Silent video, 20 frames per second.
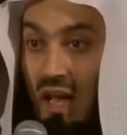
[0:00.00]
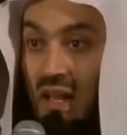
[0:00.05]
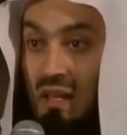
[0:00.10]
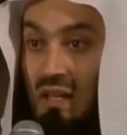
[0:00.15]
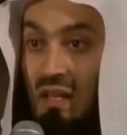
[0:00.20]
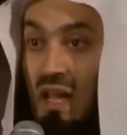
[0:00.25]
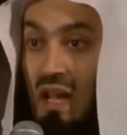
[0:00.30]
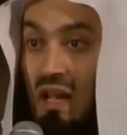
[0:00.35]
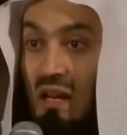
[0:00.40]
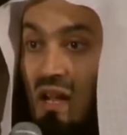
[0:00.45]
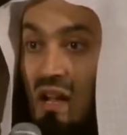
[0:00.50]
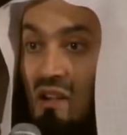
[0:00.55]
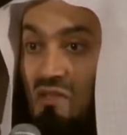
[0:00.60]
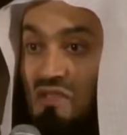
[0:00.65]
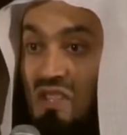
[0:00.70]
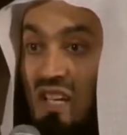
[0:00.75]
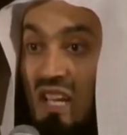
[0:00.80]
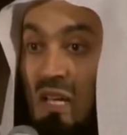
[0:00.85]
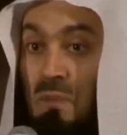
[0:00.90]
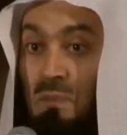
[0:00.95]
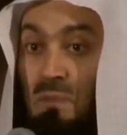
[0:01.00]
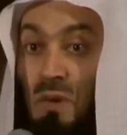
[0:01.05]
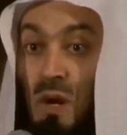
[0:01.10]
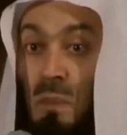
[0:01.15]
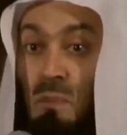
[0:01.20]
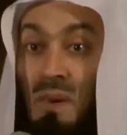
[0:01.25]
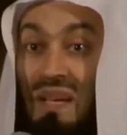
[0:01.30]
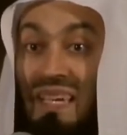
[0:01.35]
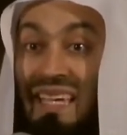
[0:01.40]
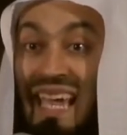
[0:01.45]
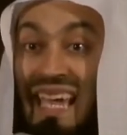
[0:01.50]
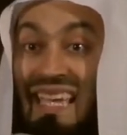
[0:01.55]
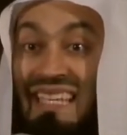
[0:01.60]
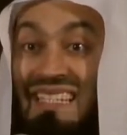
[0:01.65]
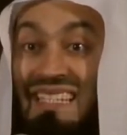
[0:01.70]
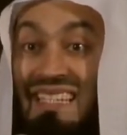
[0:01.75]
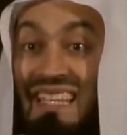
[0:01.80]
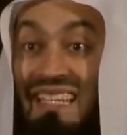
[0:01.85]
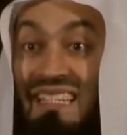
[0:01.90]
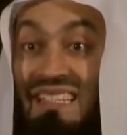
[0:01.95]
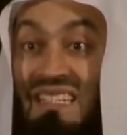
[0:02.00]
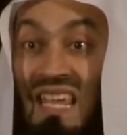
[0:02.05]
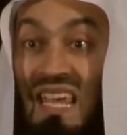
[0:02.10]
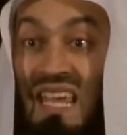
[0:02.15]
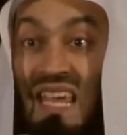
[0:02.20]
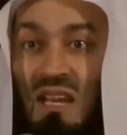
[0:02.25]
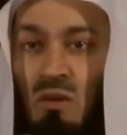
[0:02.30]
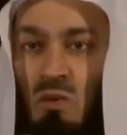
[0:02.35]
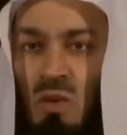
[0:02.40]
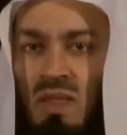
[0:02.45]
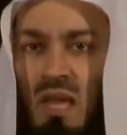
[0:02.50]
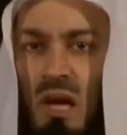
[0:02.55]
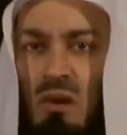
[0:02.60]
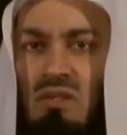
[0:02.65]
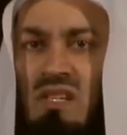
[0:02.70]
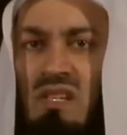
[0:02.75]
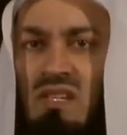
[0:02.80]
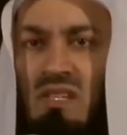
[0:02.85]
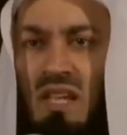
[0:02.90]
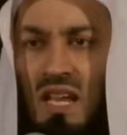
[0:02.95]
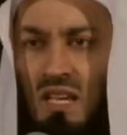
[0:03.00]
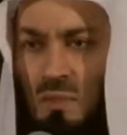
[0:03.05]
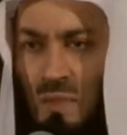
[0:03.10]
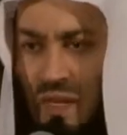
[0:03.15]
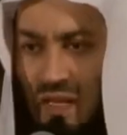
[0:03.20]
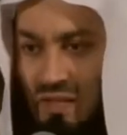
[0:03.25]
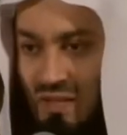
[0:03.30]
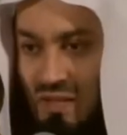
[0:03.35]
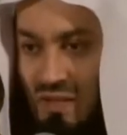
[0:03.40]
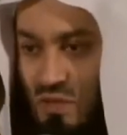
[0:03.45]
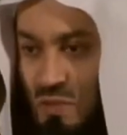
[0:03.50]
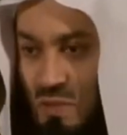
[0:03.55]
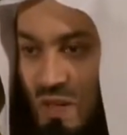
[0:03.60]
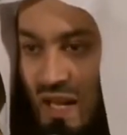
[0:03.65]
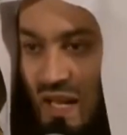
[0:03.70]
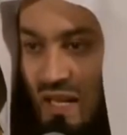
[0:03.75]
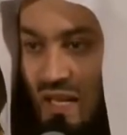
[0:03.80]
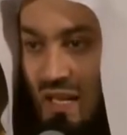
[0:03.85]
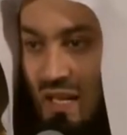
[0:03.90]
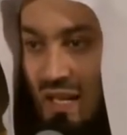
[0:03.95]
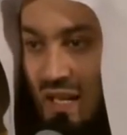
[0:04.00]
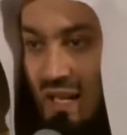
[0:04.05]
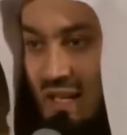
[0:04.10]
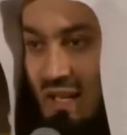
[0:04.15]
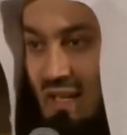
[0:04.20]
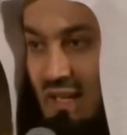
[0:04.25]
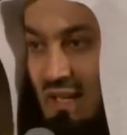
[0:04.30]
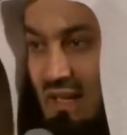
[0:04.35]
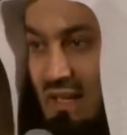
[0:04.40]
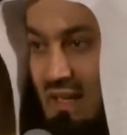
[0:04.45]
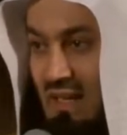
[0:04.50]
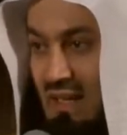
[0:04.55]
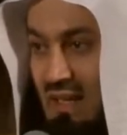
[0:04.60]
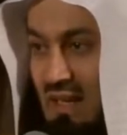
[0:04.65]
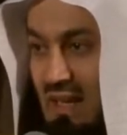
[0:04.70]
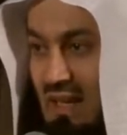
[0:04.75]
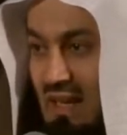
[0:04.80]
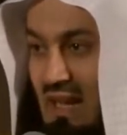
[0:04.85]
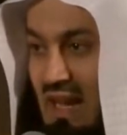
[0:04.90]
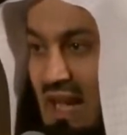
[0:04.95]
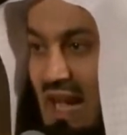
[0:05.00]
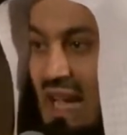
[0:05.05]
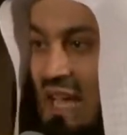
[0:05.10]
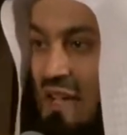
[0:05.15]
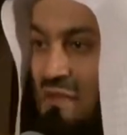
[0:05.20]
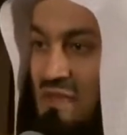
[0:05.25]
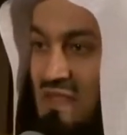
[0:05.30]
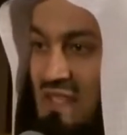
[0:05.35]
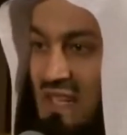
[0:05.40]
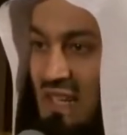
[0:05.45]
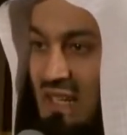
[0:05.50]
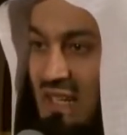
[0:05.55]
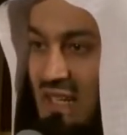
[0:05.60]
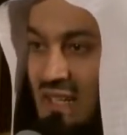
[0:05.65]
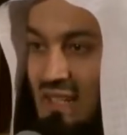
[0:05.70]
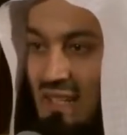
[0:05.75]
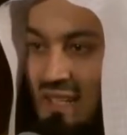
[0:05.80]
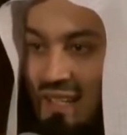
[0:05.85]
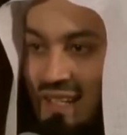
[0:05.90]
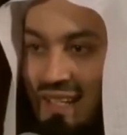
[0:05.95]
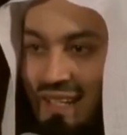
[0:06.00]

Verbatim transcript: And thereafter it propagates the deen without a statement. Subhanallah. I have seen it,